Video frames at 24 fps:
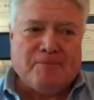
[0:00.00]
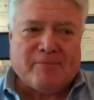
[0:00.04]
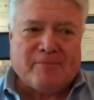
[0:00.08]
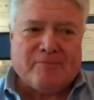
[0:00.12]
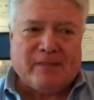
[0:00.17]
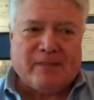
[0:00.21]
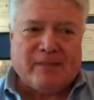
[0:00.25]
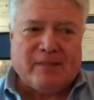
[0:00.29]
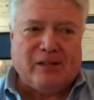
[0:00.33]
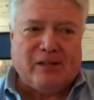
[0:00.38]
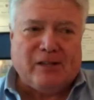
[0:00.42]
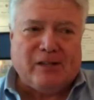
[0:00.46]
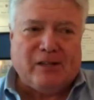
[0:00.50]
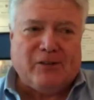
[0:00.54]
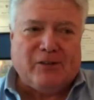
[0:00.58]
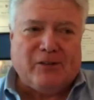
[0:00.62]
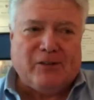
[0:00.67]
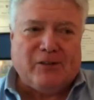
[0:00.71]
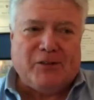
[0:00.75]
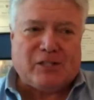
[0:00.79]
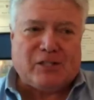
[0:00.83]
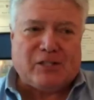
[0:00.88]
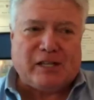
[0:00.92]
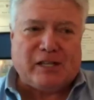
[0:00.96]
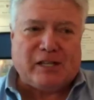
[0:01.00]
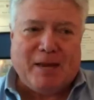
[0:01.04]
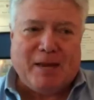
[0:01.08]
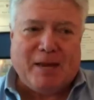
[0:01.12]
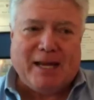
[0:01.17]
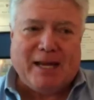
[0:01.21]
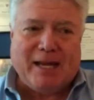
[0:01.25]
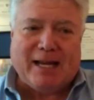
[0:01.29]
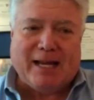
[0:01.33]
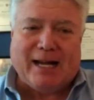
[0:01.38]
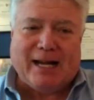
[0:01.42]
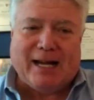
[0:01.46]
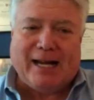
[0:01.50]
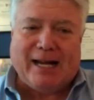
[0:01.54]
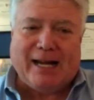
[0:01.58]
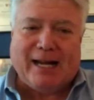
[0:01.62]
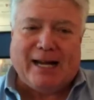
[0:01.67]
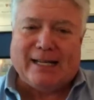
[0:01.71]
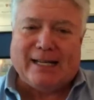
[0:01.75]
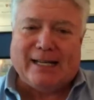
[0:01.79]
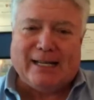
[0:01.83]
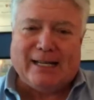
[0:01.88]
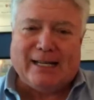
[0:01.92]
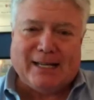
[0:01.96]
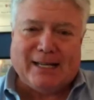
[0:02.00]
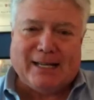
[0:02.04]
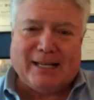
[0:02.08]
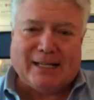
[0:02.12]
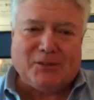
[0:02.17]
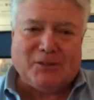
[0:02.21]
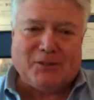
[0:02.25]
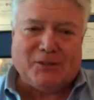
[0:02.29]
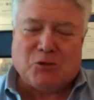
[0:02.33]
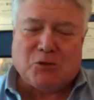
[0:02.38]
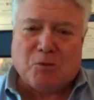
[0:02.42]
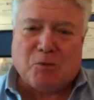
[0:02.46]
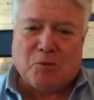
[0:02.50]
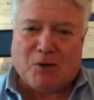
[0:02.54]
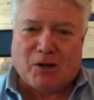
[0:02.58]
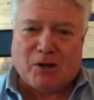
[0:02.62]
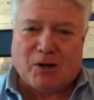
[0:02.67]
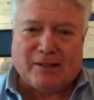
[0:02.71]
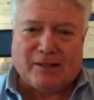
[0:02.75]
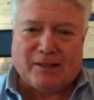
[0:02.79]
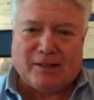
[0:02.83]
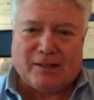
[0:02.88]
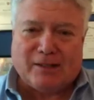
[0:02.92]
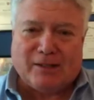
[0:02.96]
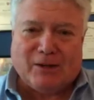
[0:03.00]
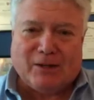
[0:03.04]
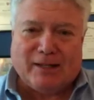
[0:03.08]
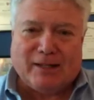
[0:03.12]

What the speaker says: little things like make eye contact in the supermarket.